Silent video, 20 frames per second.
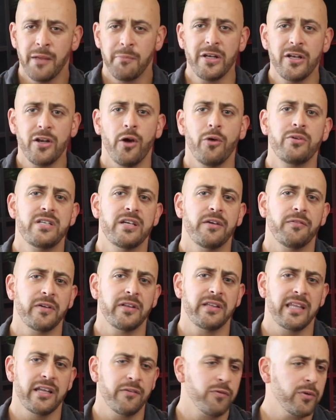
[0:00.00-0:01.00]
It'd be no
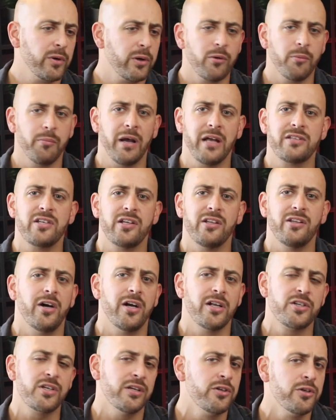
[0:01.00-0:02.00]
different than if we were about to
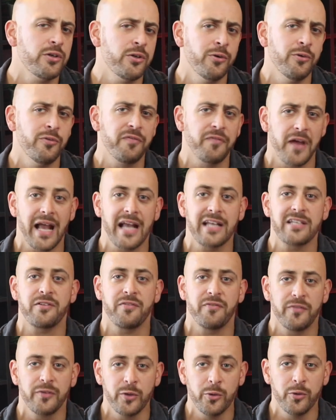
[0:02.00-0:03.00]
launch a new fast
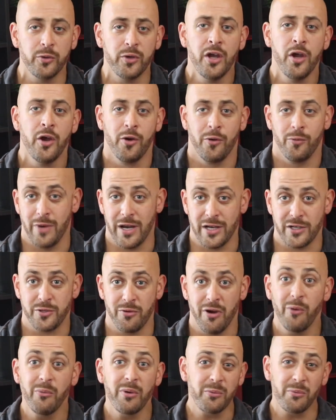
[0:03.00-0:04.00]
food
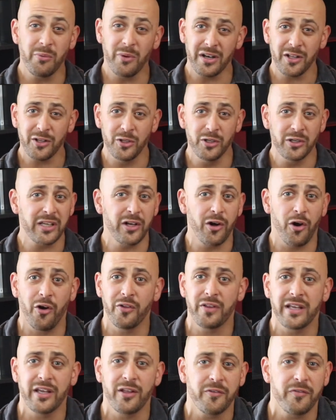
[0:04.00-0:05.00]
restaurant. We'd want to look at
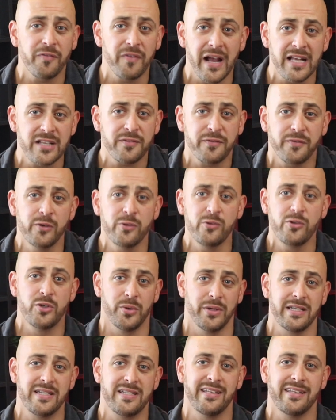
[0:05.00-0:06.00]
all the other fast food
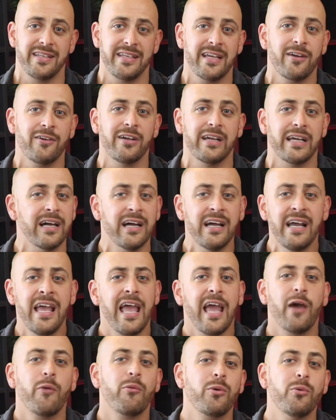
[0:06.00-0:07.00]
joints in the area,
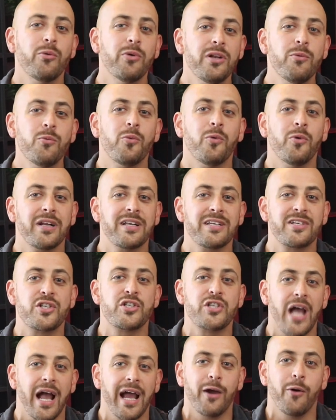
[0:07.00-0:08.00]
and we wouldn't want to
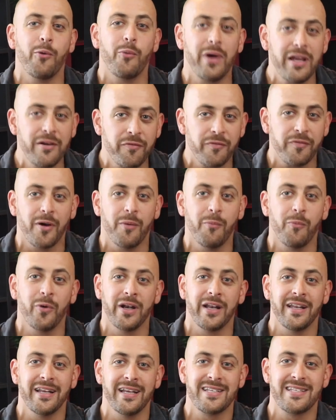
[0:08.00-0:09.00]
shy away from
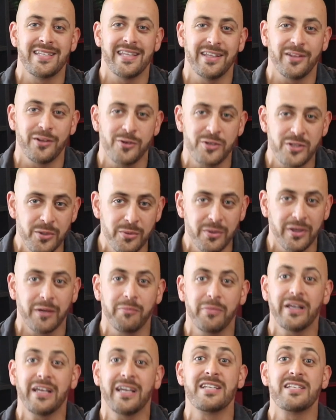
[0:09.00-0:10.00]
what it is that they're
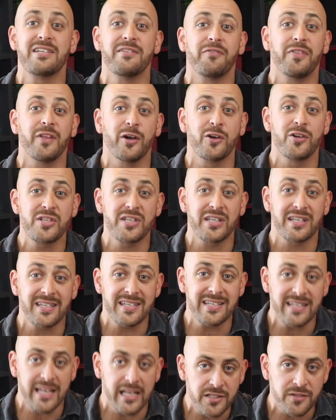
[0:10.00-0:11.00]
doing, because if they're
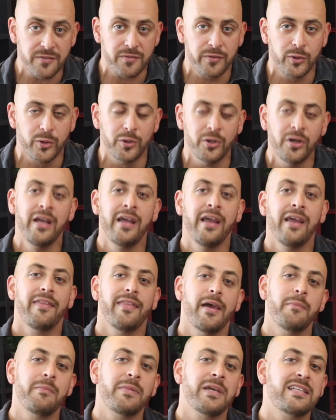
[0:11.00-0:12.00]
successful,
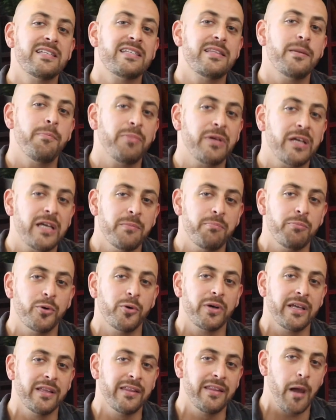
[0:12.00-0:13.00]
that means the
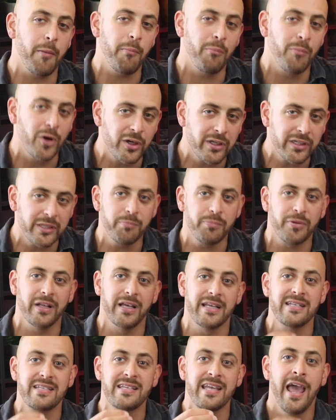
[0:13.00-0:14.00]
people in that
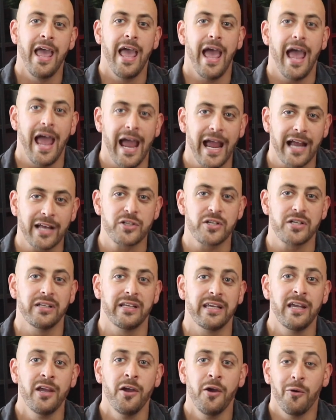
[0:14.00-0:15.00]
marketplace
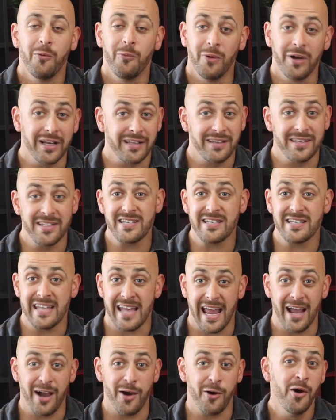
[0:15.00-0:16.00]
actually want it. This is
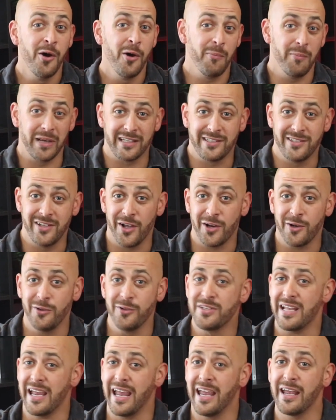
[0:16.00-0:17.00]
how
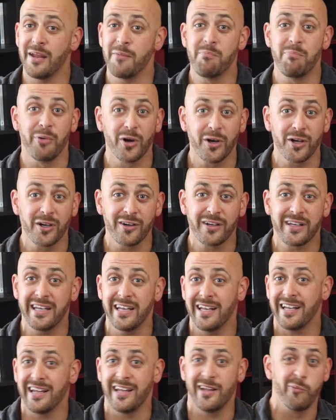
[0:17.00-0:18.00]
McDonald's and Burger
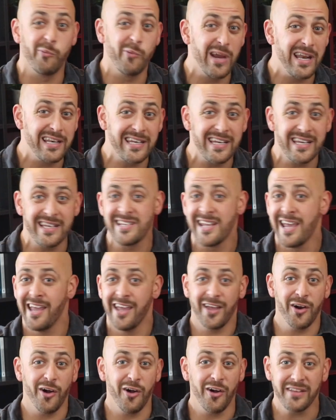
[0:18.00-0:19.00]
King and Wendy's
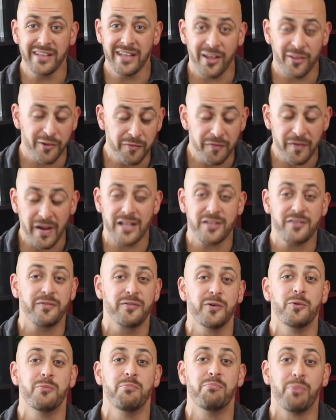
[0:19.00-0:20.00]
and all the other fast
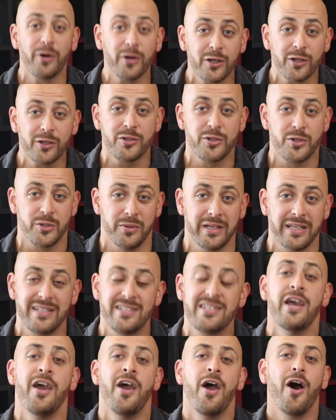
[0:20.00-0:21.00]
food burger
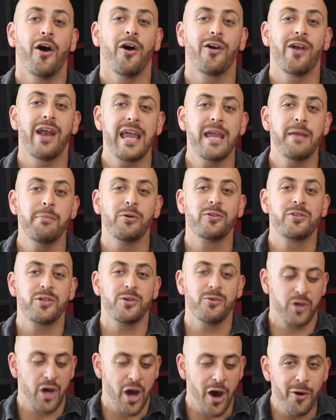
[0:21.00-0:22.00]
joints are able
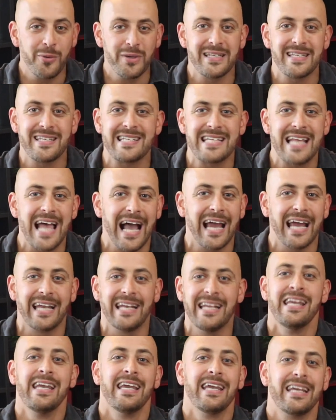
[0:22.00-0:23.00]
to
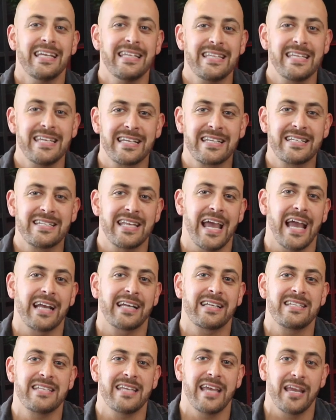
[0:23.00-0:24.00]
coincide in the
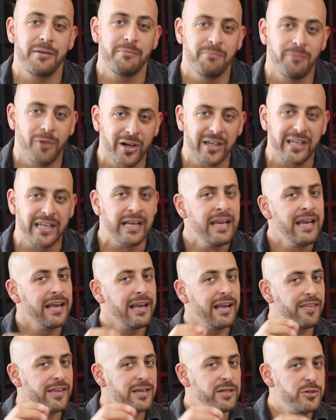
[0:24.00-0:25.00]
exact same market.
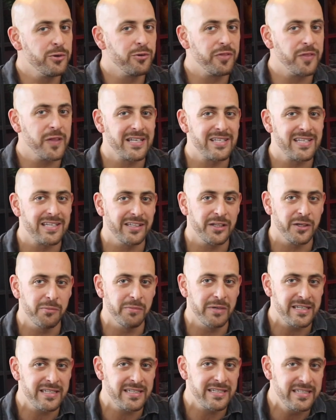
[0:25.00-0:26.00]
Now, they do things a little
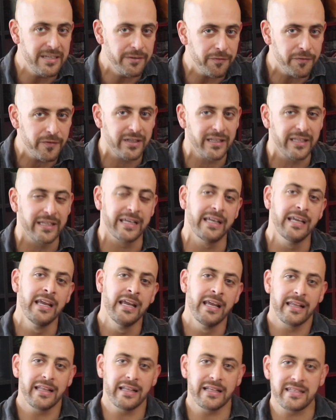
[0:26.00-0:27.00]
bit differently
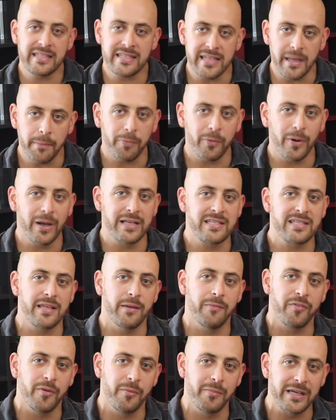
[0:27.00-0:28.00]
that separates
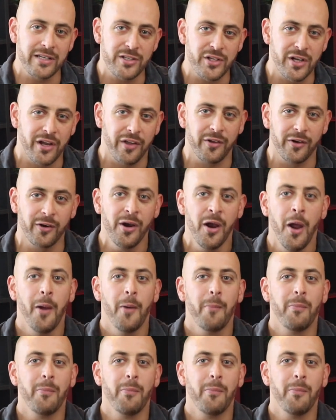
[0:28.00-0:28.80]
them from each other,